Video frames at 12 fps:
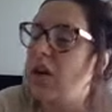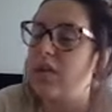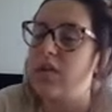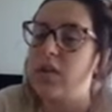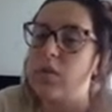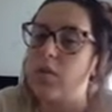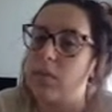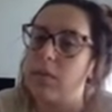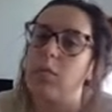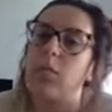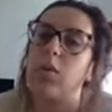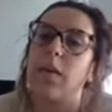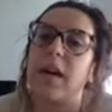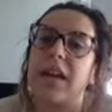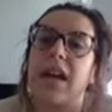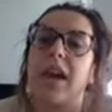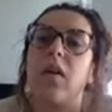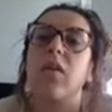all of you remember by
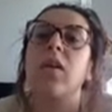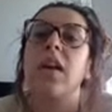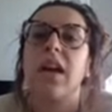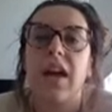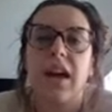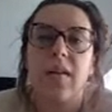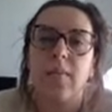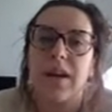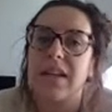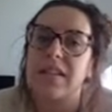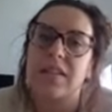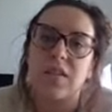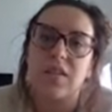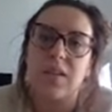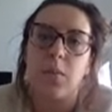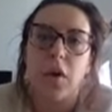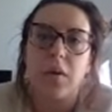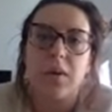now, but I still
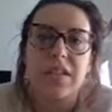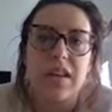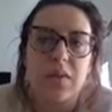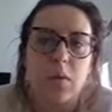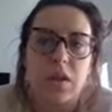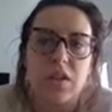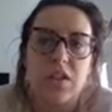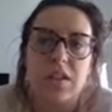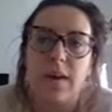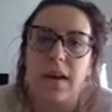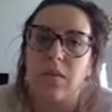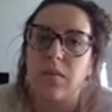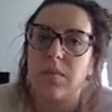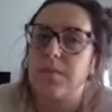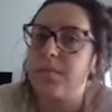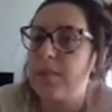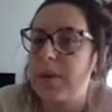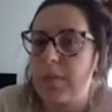seem to always have questions about
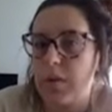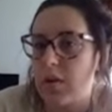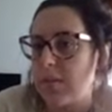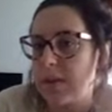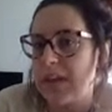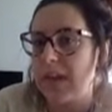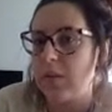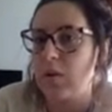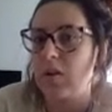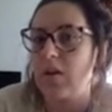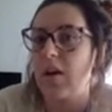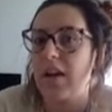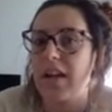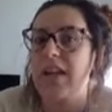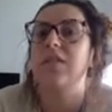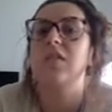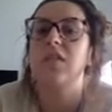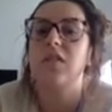people not being able to log in.